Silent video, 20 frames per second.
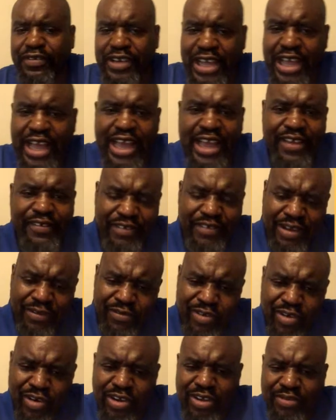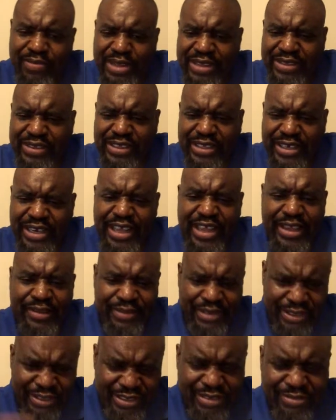guy. If I'm wrong about the
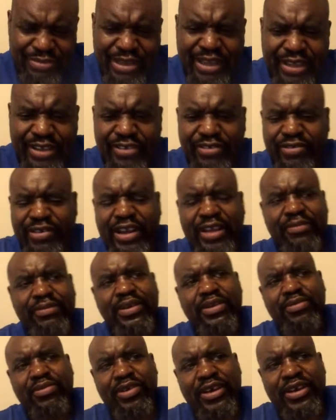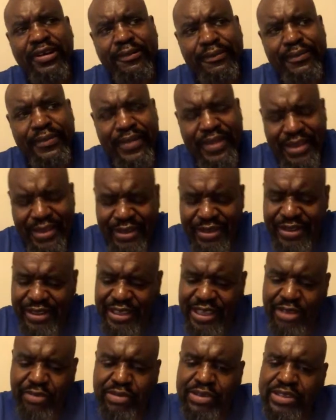name, then somebody correct me. But
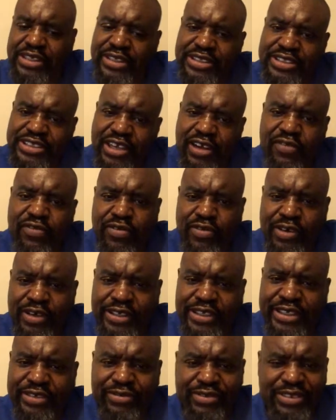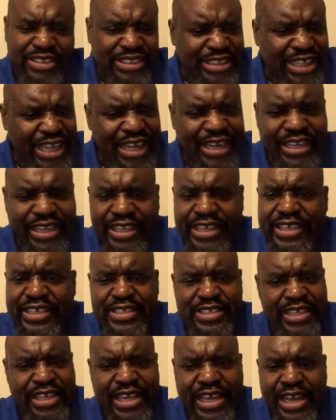he was a tough one. He was not an
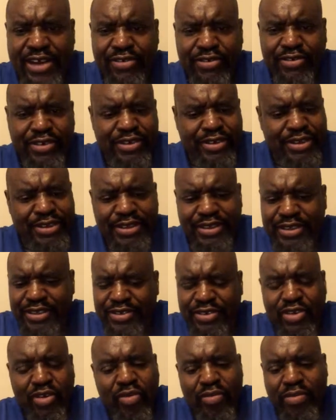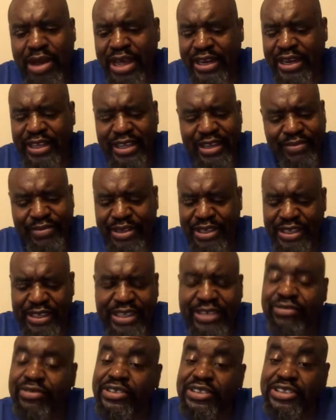easy out. Nobody. I mean,
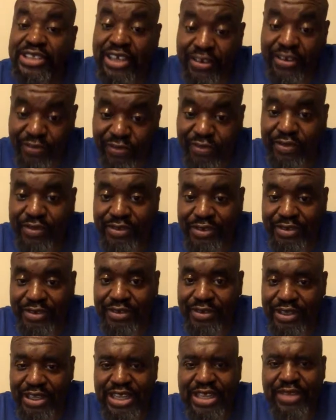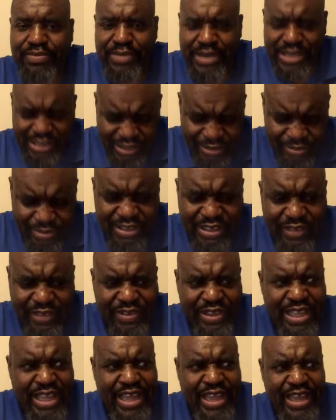he was tough, and he beat some tough
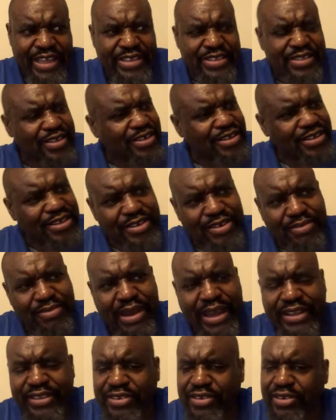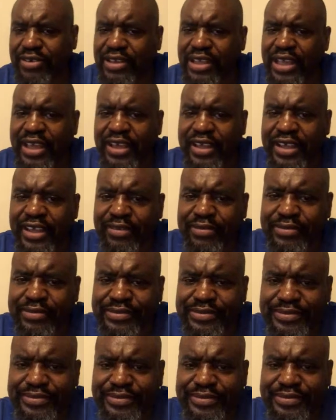guys. Mike took care of him.
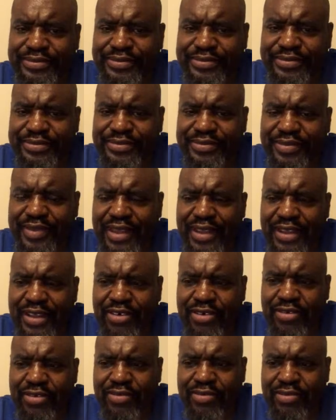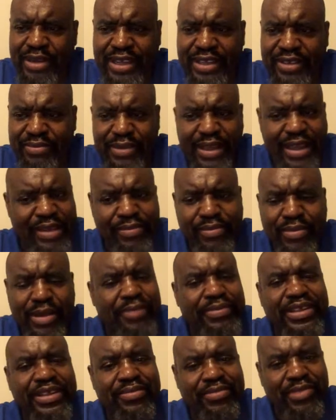Mike
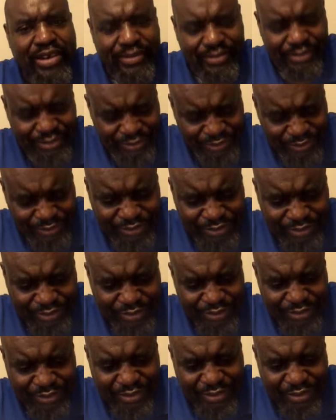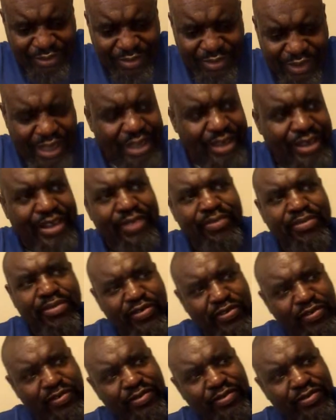mopped him up. And then